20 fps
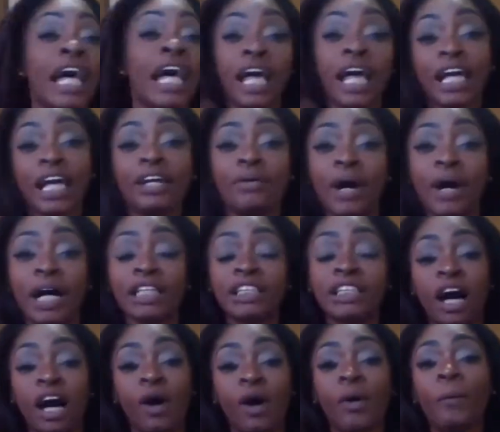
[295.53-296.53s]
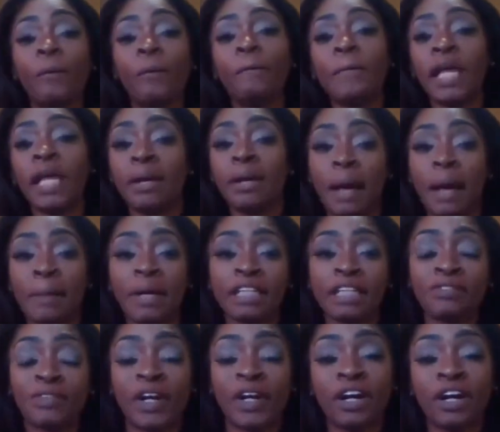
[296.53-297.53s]
Anyway, so me and my best
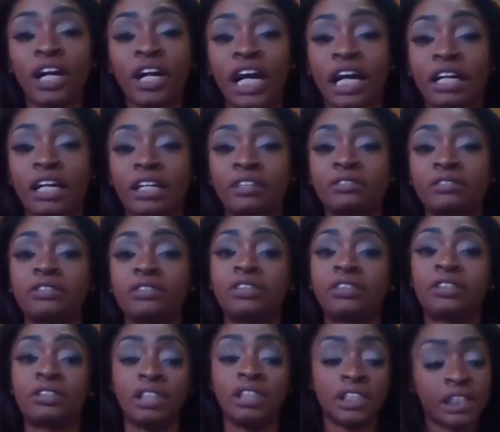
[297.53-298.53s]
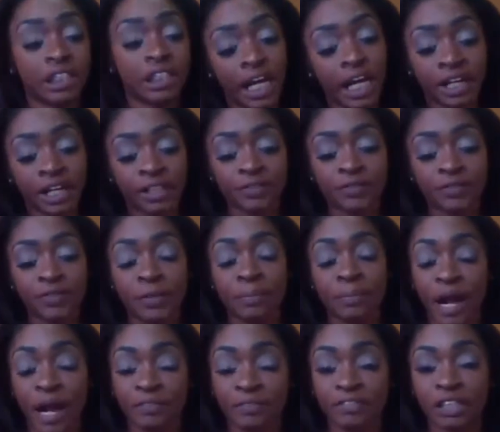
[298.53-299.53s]
friend go down the stairs for
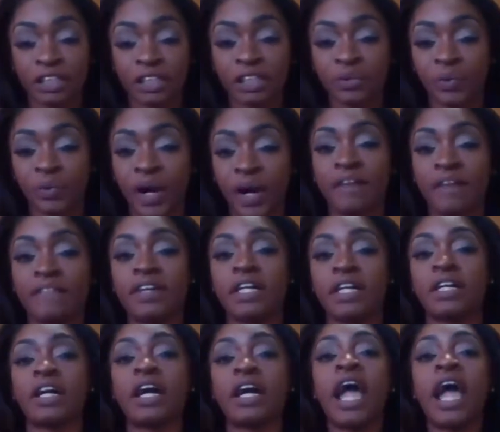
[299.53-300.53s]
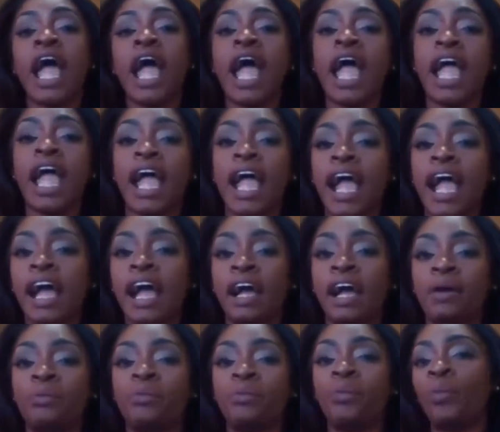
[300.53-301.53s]
breakfast or whatever.
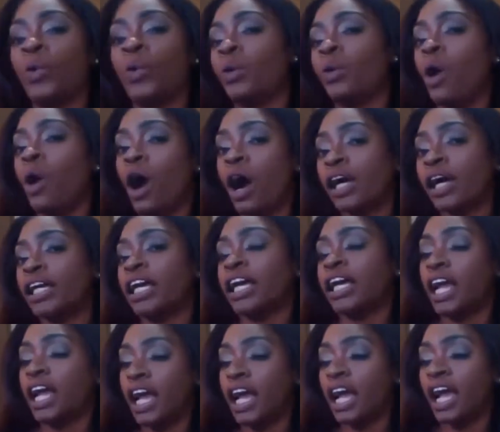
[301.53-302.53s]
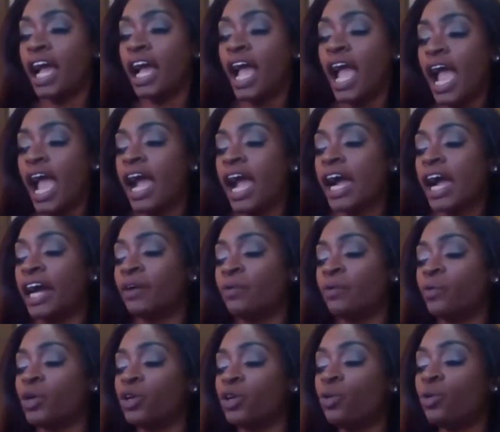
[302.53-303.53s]
And we walk in, and
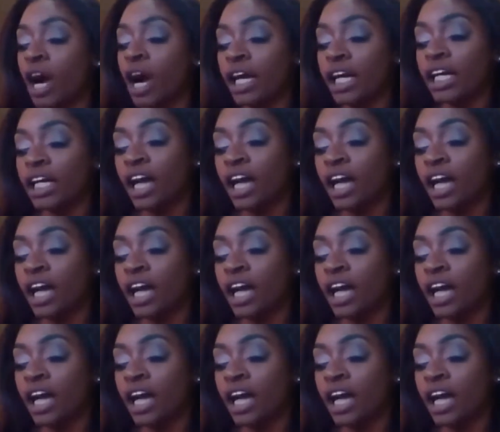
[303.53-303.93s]
when you walk in